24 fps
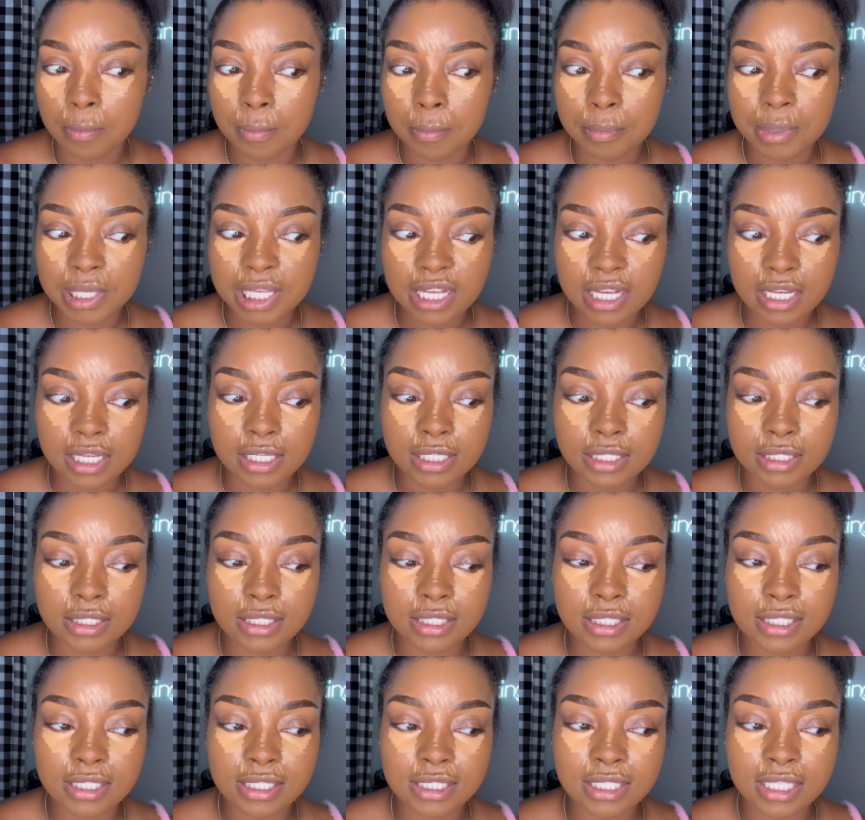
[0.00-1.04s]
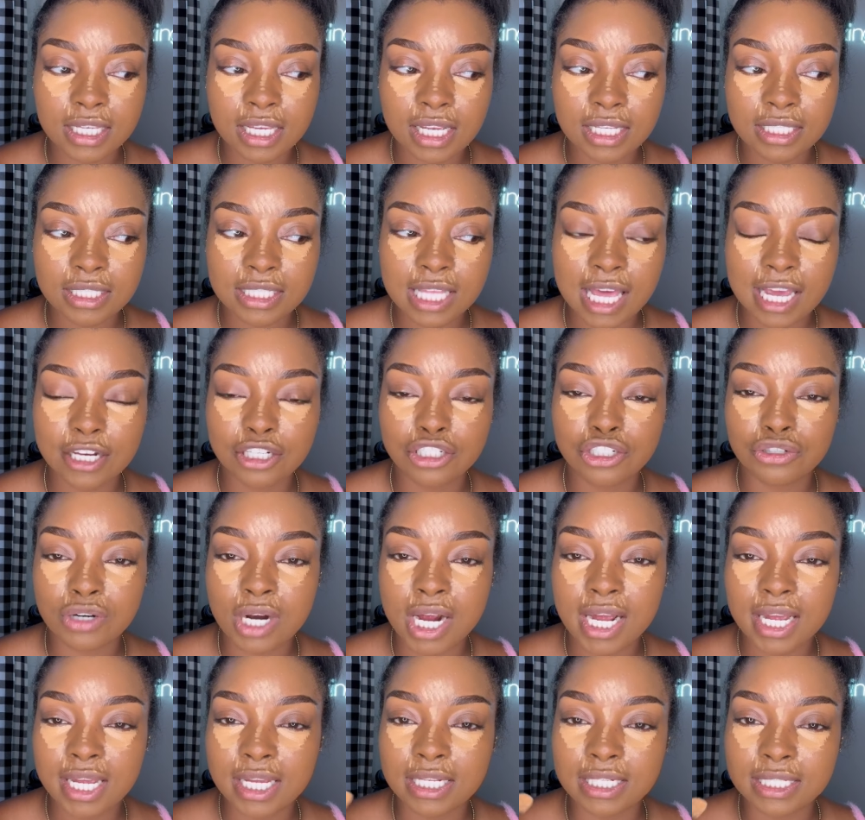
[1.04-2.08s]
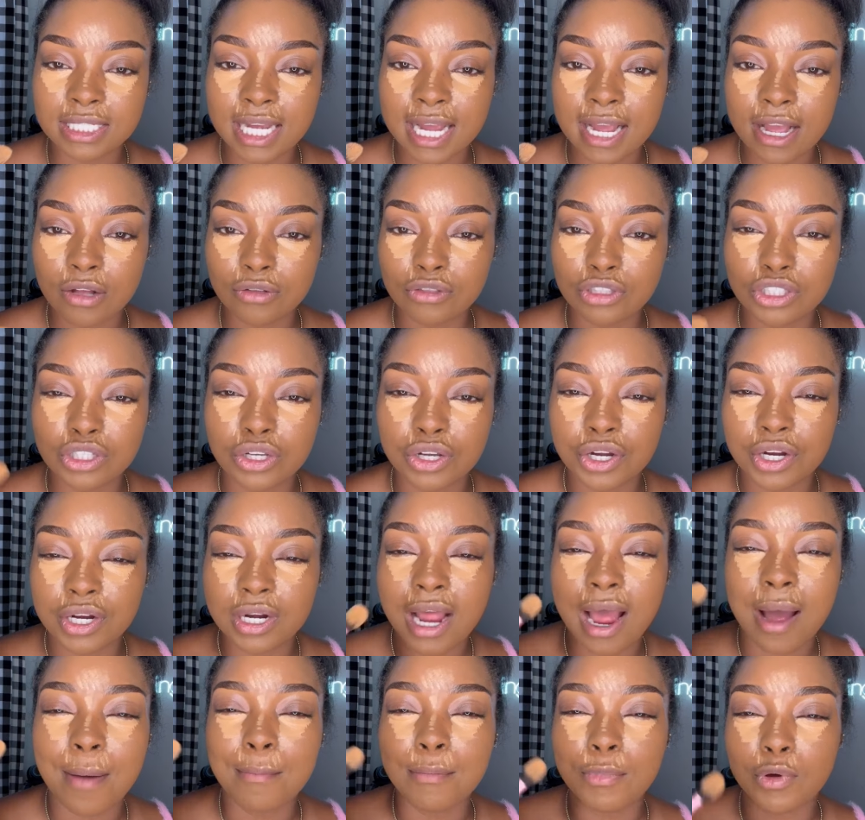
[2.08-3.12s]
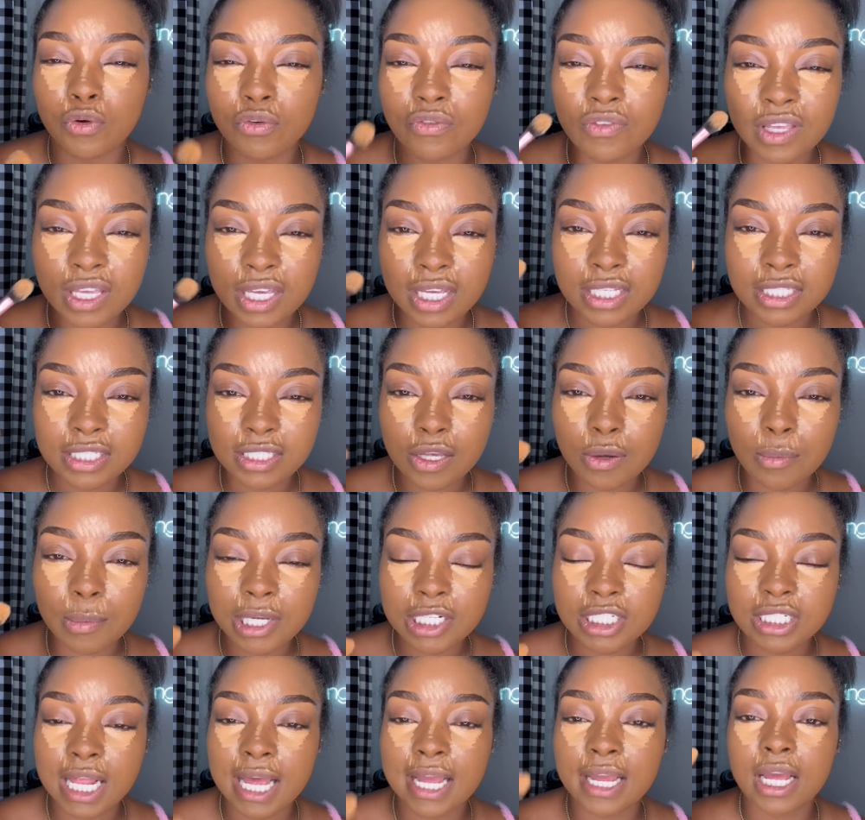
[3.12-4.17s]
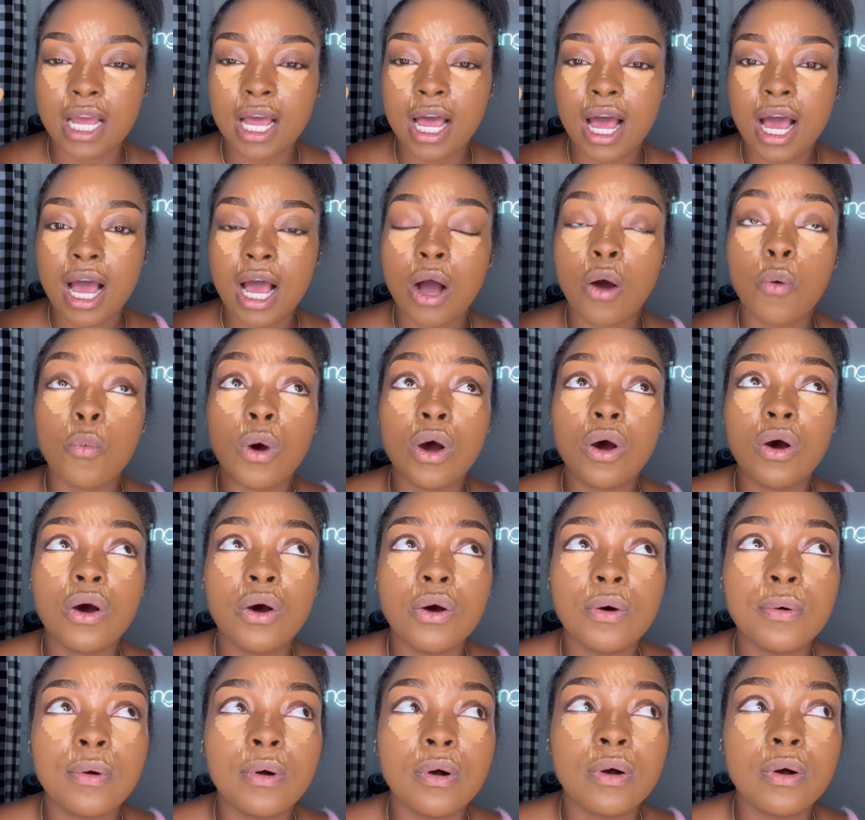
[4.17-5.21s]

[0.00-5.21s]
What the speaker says: Because it's like drying down, so you're not moving it so much. Like, well,